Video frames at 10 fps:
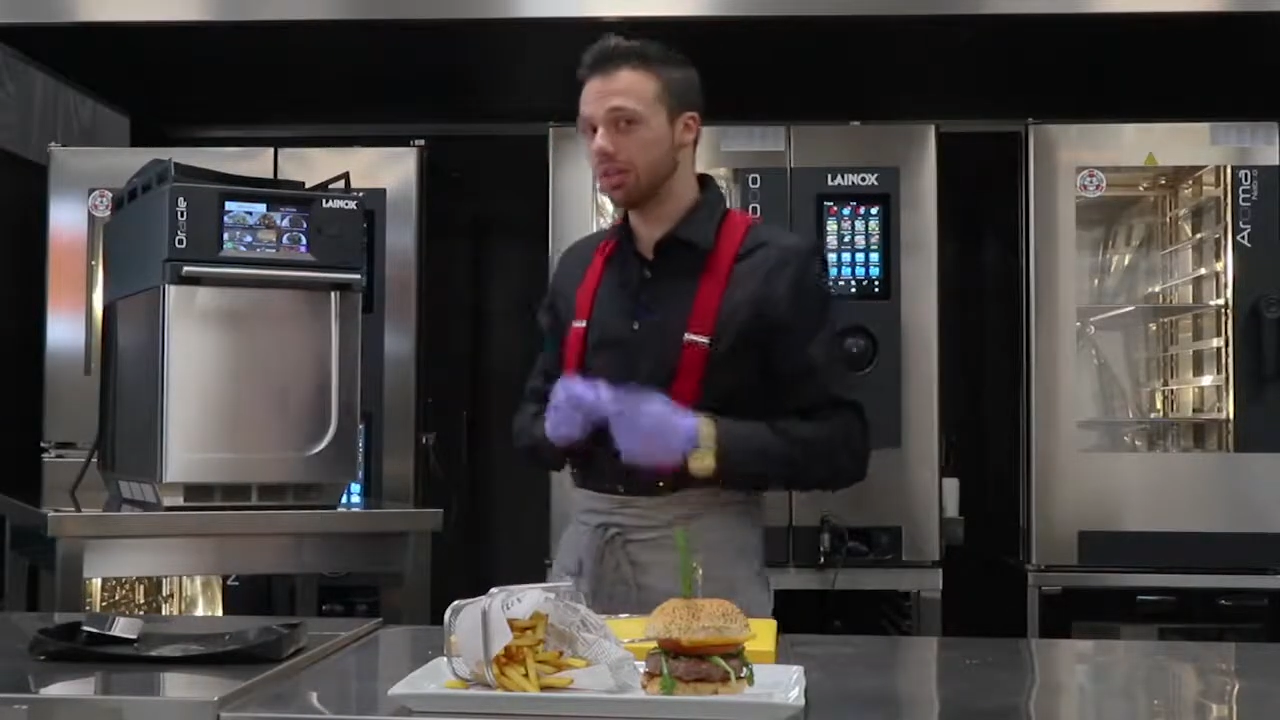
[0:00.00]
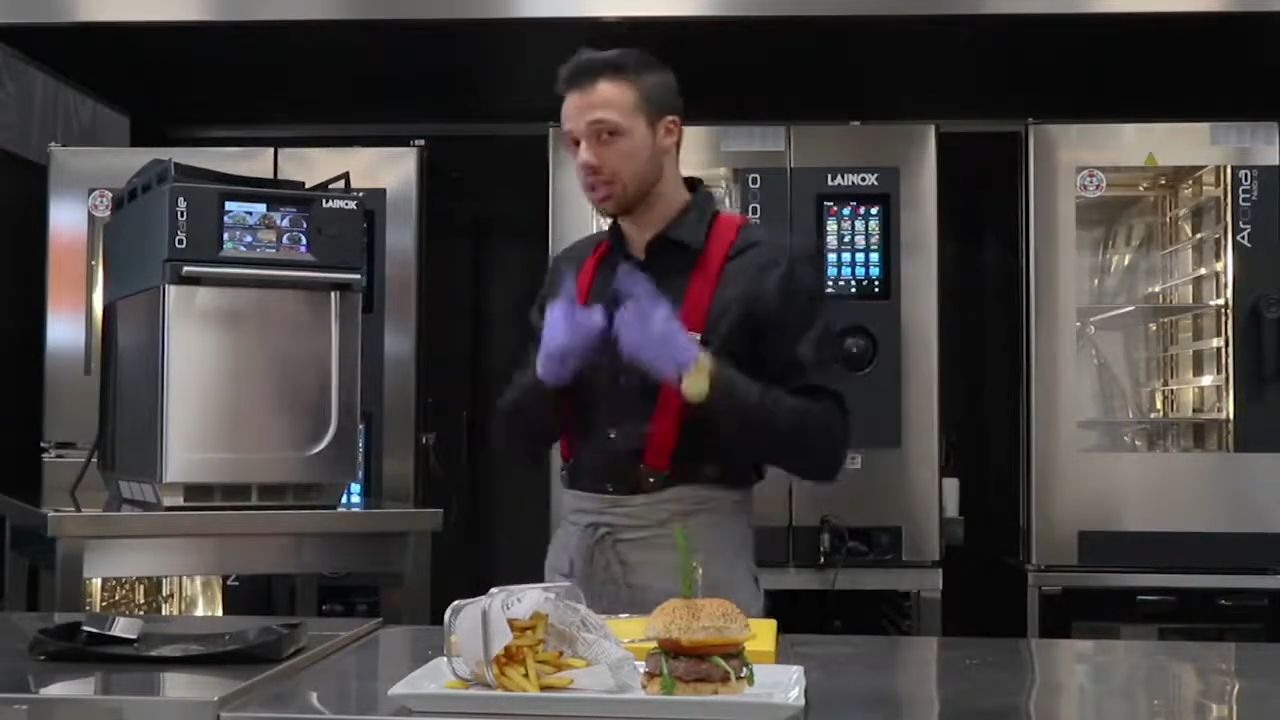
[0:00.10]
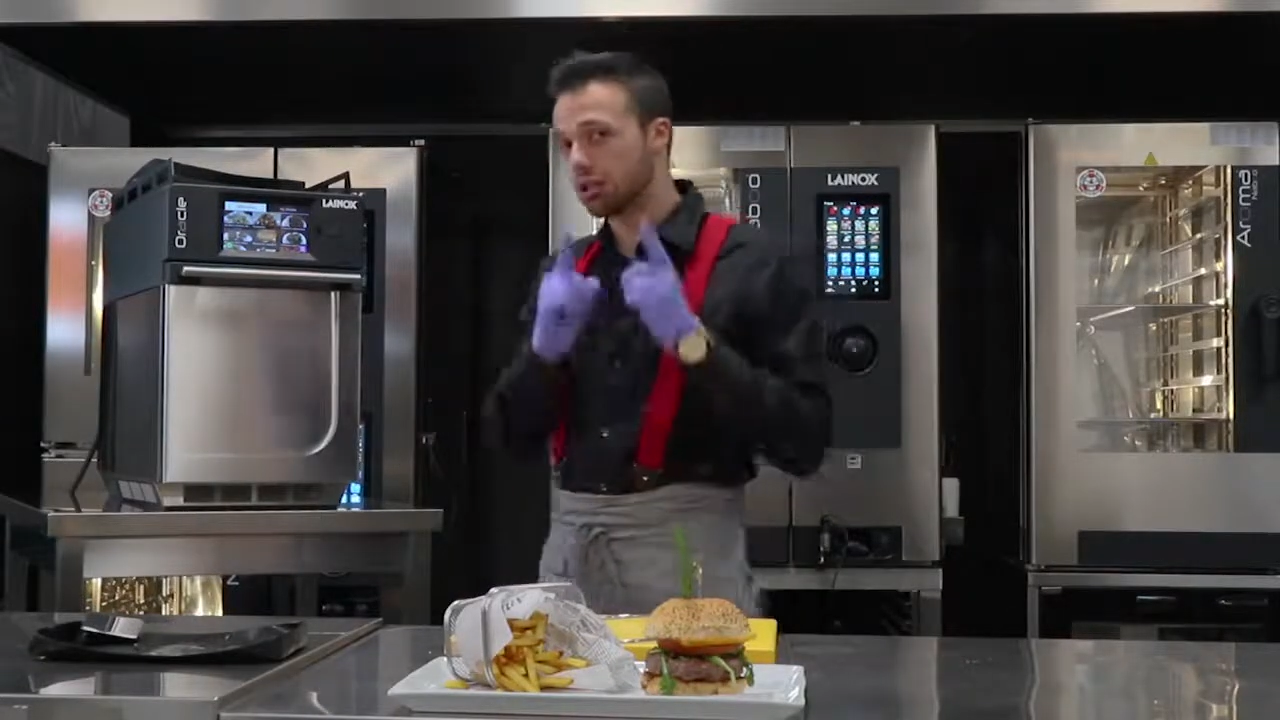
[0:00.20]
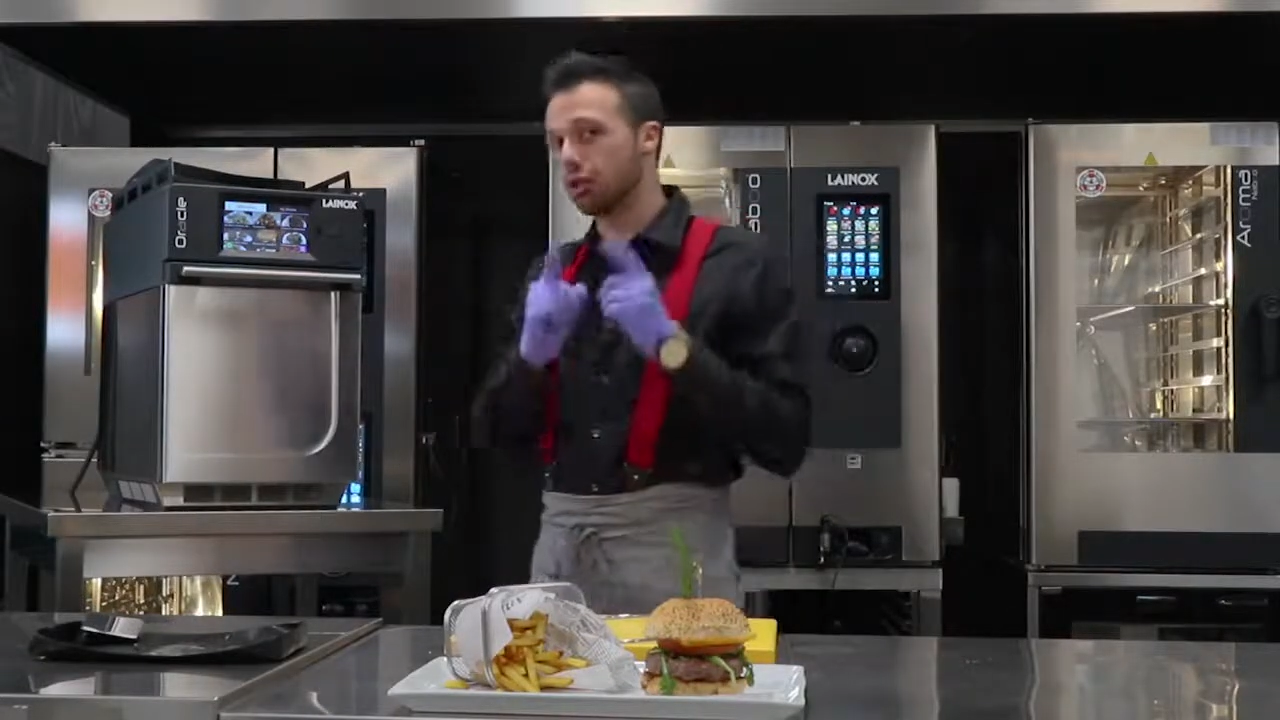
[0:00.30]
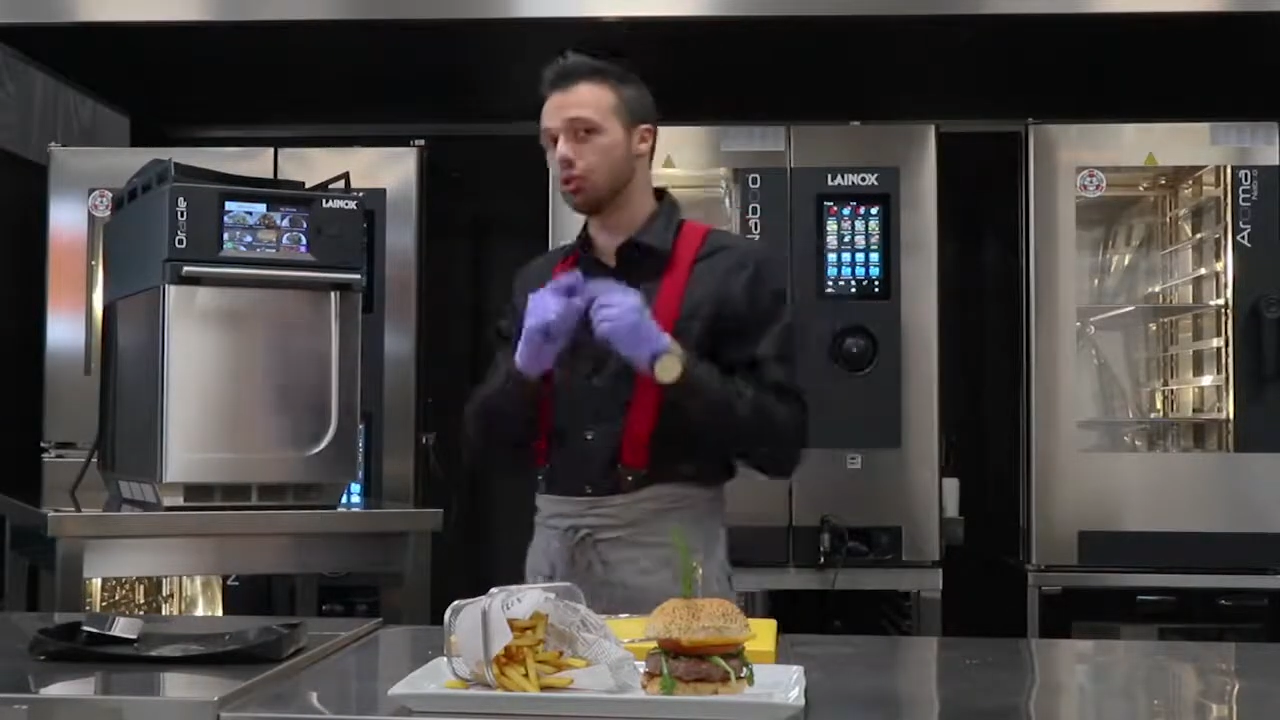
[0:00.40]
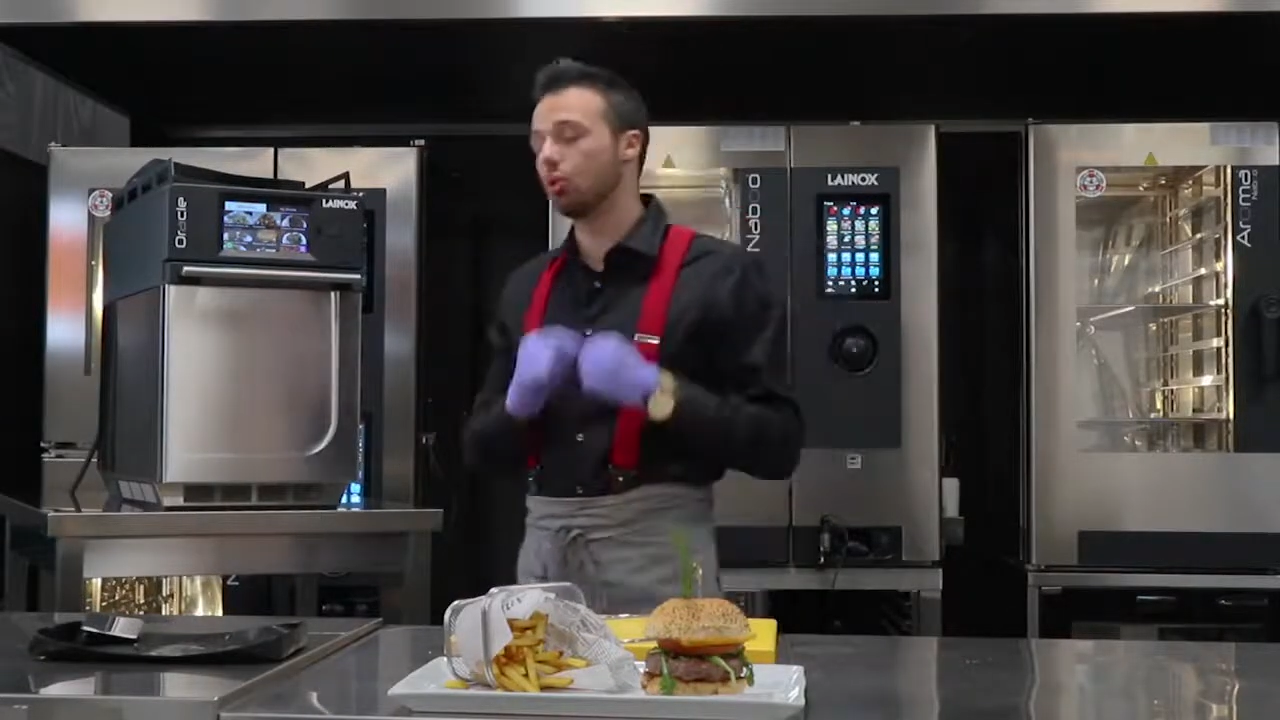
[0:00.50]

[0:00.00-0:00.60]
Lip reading: that is going